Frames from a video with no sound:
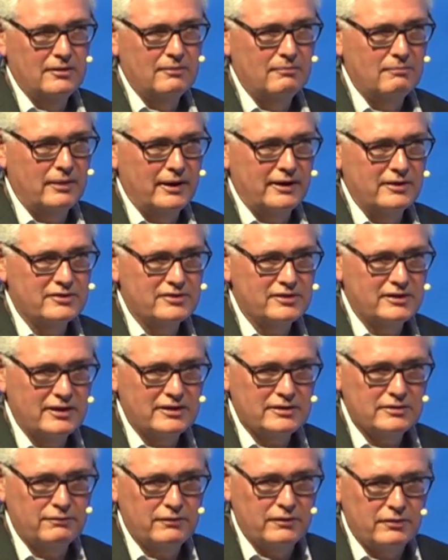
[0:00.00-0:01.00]

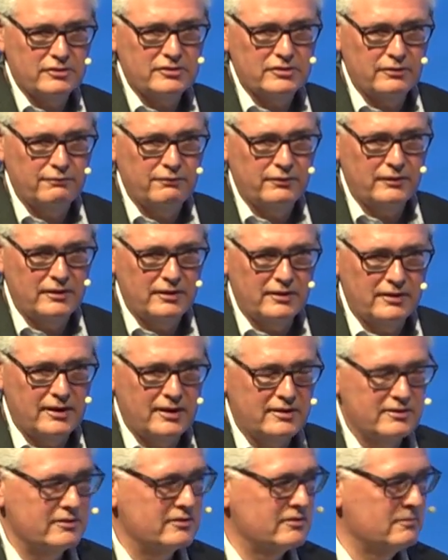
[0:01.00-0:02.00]
mindsets, philosophy, and
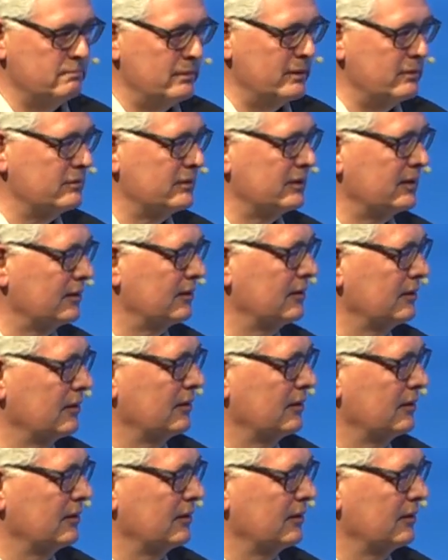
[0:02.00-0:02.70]
get us building